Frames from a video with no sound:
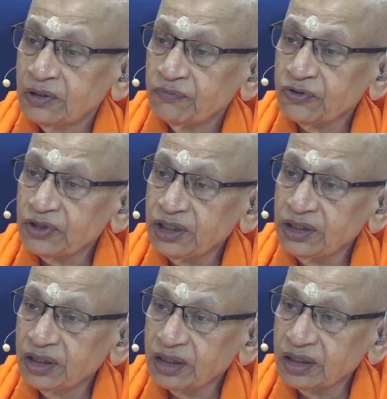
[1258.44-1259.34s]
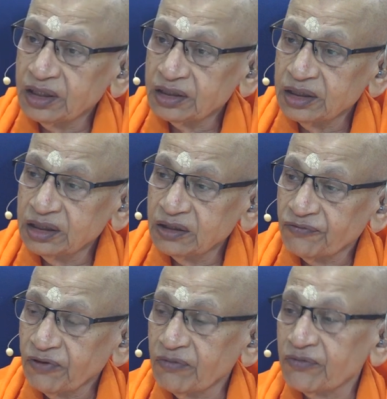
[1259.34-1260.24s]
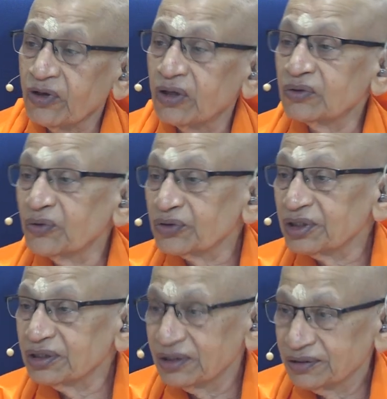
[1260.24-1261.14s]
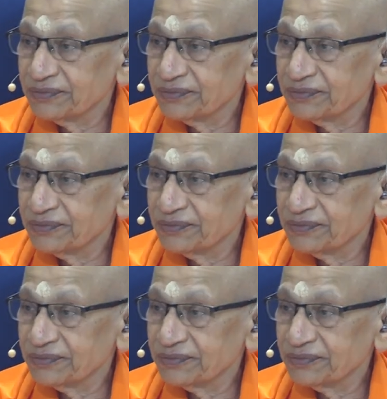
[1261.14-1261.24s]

Because ignorance is in the form of wrong notions.